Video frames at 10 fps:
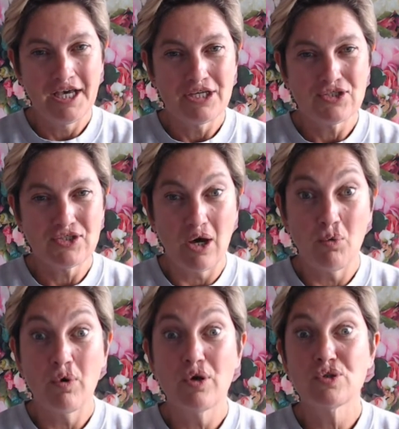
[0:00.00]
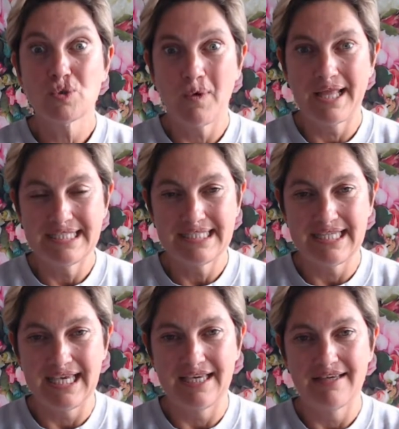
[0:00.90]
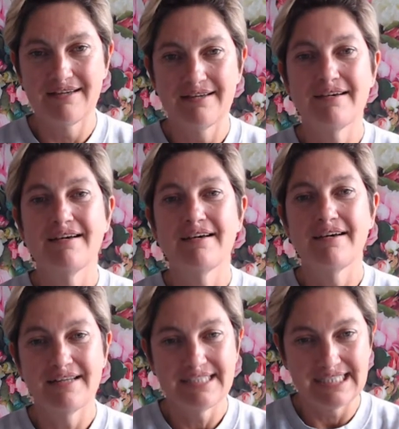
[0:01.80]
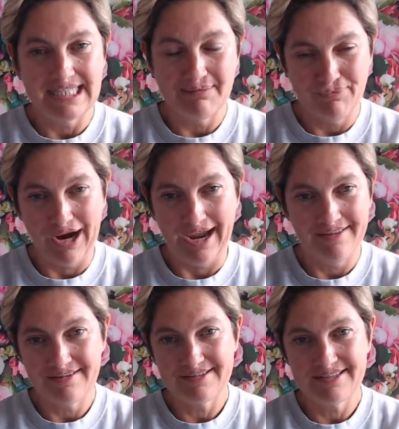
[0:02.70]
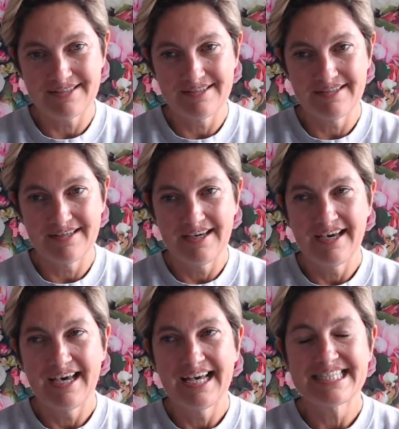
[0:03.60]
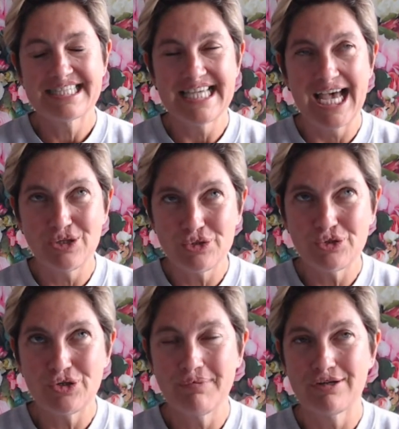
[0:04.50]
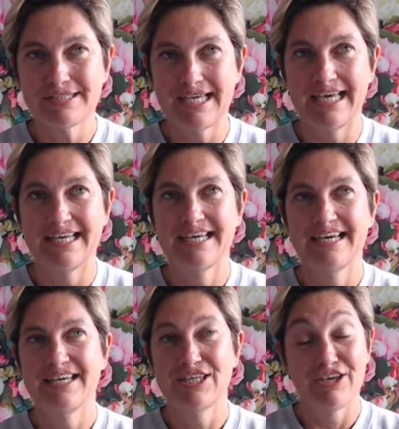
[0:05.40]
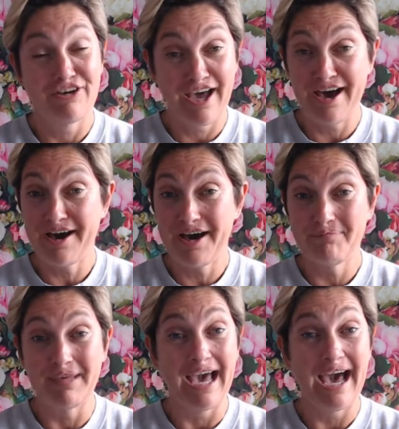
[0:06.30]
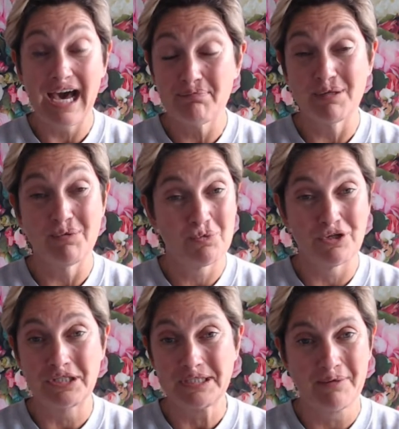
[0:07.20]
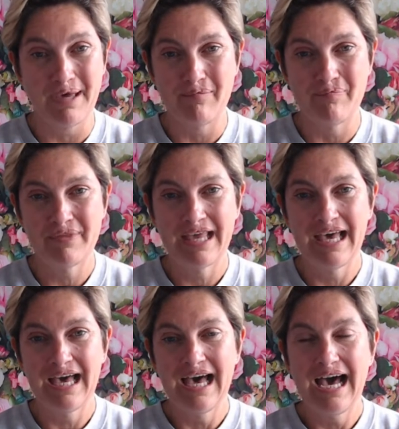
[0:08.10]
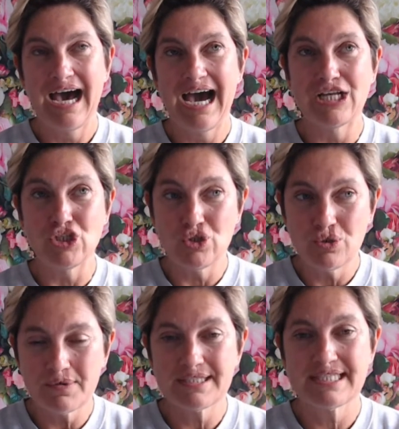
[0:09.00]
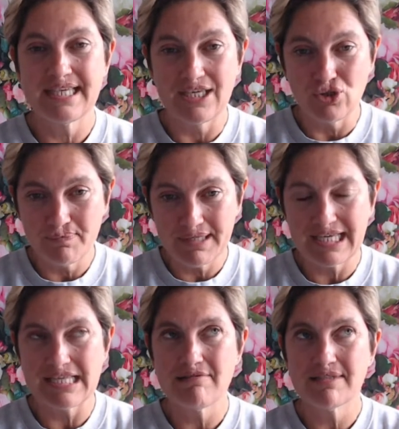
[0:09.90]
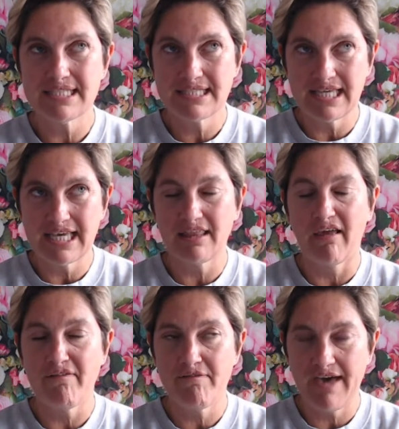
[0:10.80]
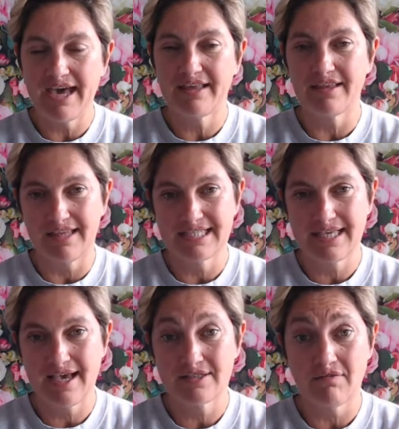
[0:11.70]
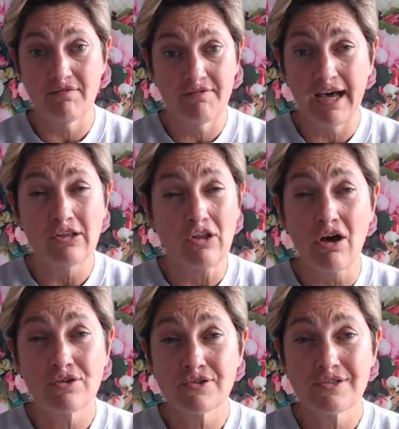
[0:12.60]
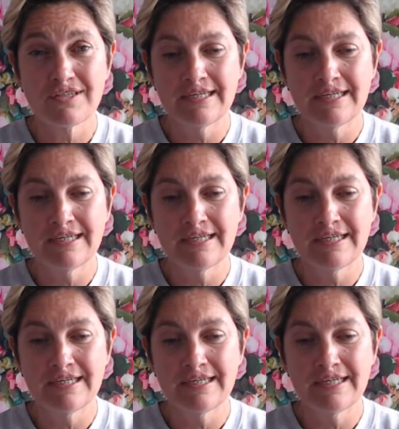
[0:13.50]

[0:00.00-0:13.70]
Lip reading: So 20 deep breaths. Tell your body you're calm, you're happy with what you're doing, and you will see, you'll begin to see the effect that this has on fat loss.